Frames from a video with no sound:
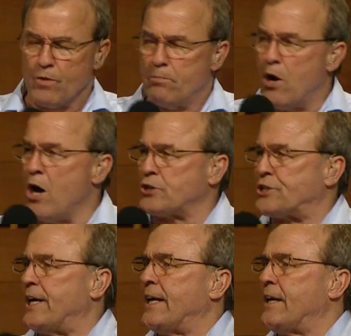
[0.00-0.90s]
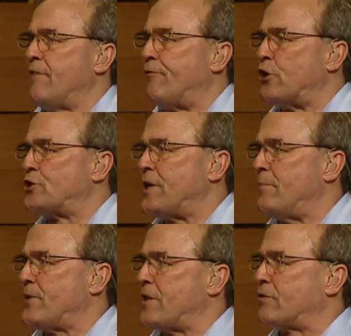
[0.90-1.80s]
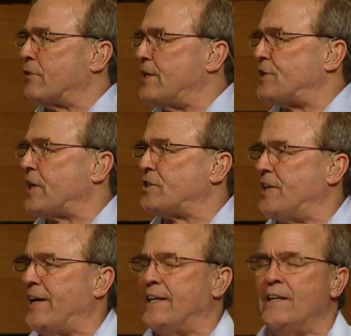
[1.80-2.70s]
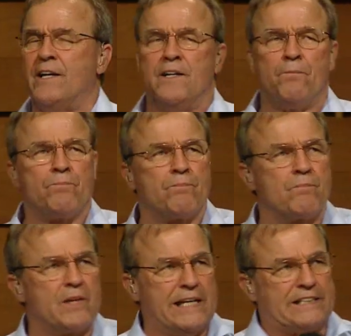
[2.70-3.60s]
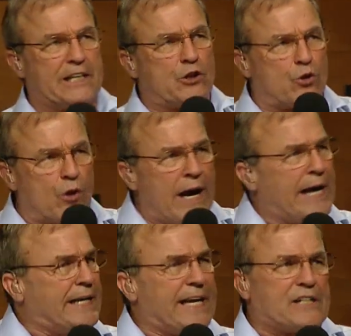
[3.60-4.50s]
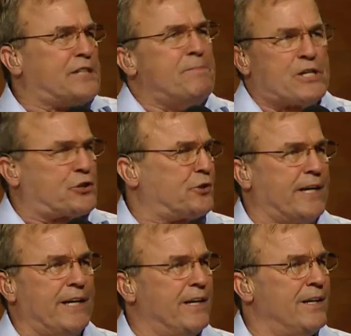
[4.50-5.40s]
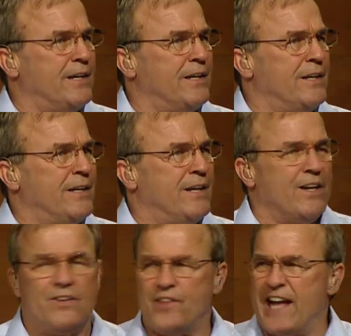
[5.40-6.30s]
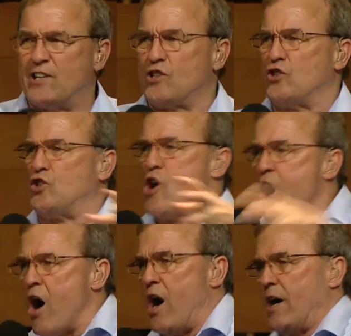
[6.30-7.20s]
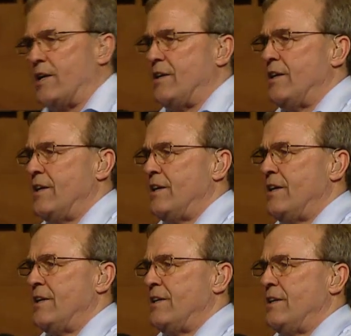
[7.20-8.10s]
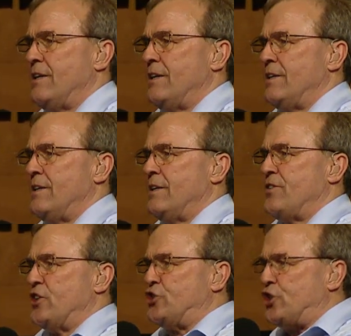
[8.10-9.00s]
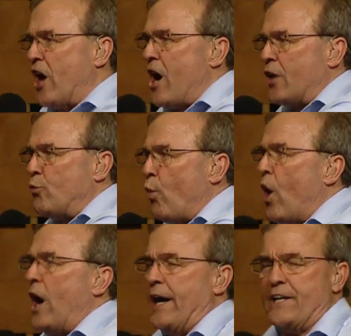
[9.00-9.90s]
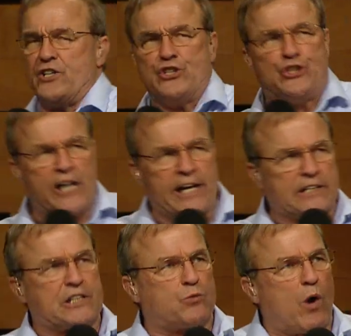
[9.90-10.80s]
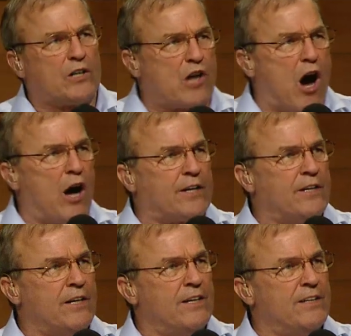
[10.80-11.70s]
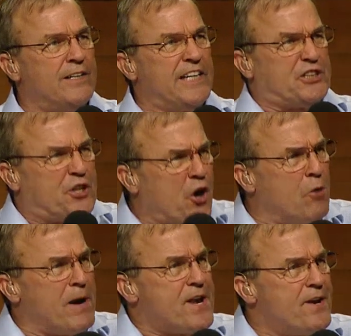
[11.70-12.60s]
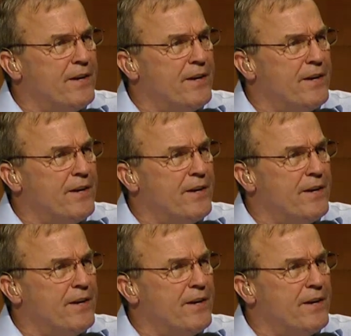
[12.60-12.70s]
Paul said in 1 Timothy 3:16, he said, "Great is the mystery that God, the John 1, Genesis 1 God is human."